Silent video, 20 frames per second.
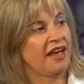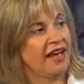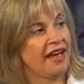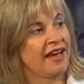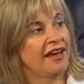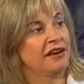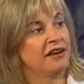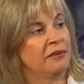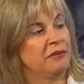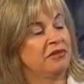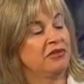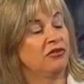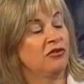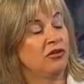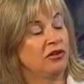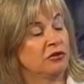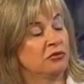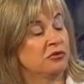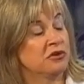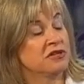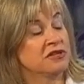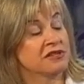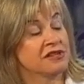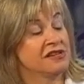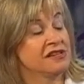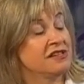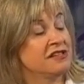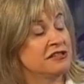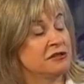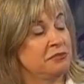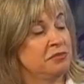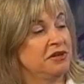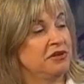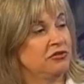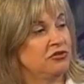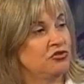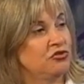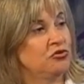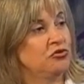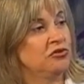at? I mean, they're all at risk, I guess,
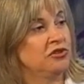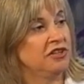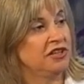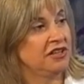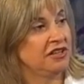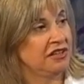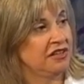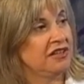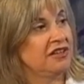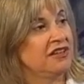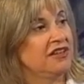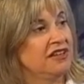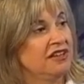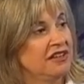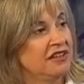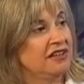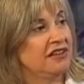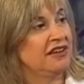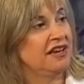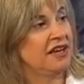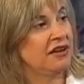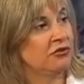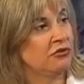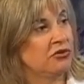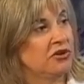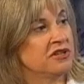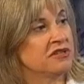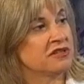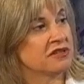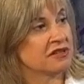but truly at risk?